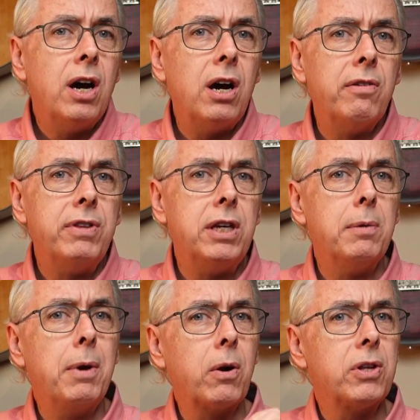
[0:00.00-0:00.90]
of the
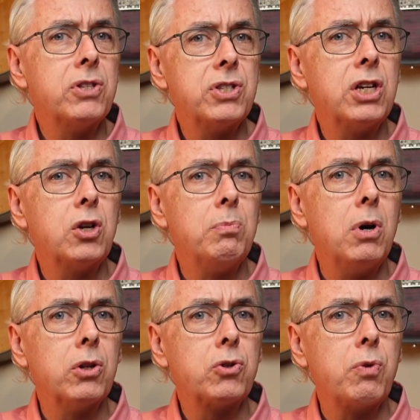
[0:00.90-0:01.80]
American single
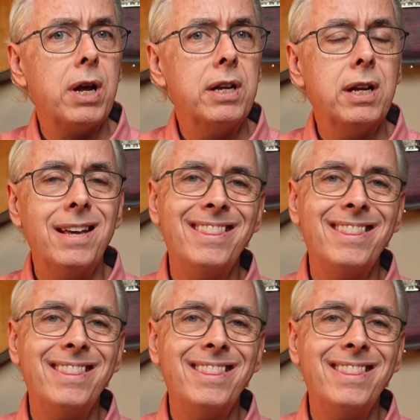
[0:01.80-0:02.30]
malt trend